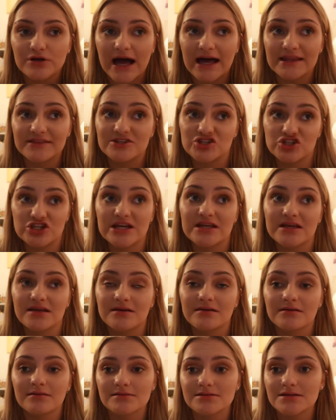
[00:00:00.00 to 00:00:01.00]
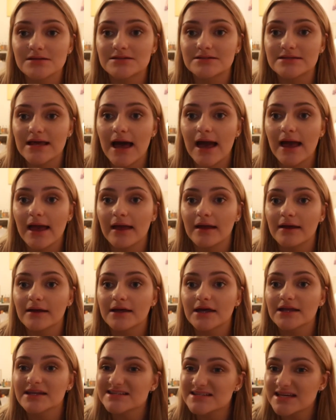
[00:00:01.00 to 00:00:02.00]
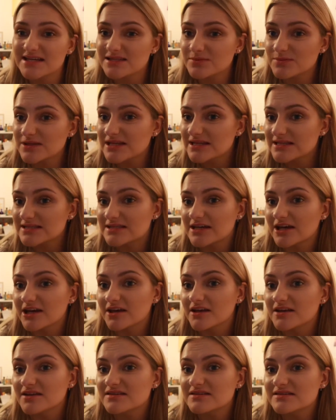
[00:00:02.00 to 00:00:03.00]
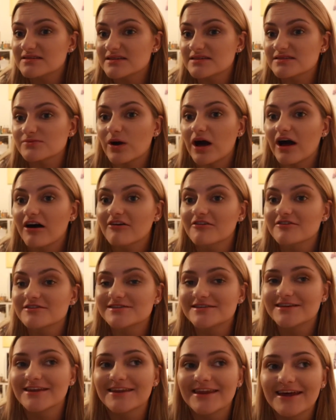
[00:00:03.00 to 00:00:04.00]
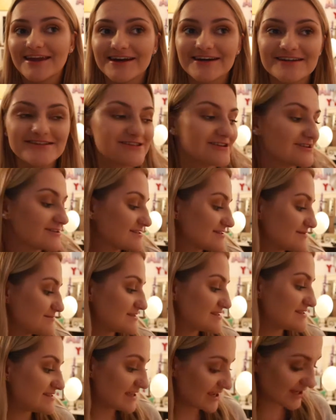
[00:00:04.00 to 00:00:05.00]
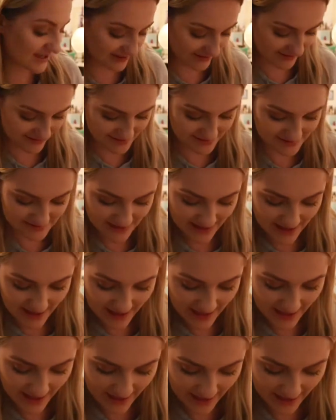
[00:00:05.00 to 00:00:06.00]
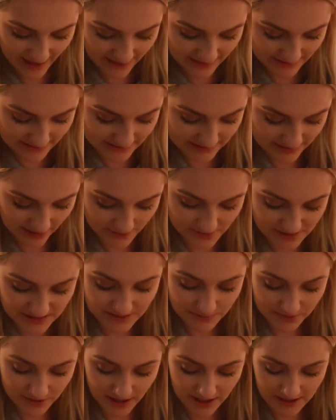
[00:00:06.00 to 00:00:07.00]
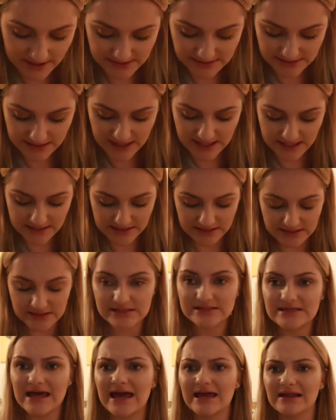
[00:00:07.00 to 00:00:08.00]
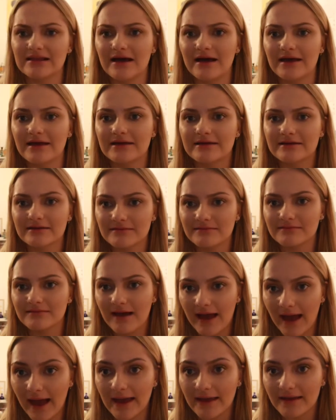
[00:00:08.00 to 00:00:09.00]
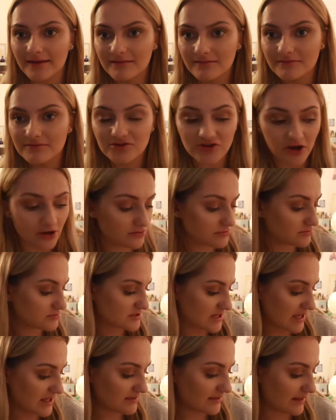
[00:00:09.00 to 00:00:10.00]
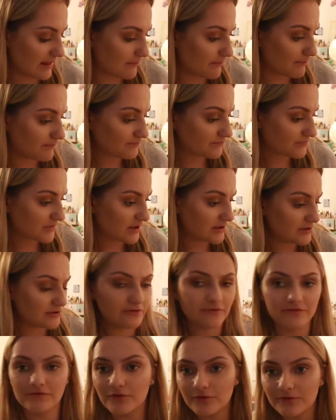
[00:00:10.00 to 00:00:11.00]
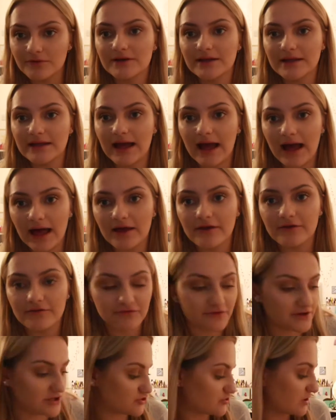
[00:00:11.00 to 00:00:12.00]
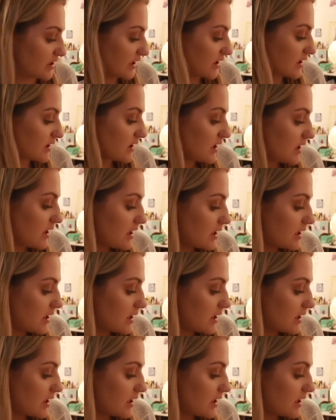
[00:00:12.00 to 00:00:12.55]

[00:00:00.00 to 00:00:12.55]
had the cheek to say, can I take some of these stickers as well? So then I took some stickers and I was surprised that he didn't say, like, hey, don't take them. You've already had a free drink.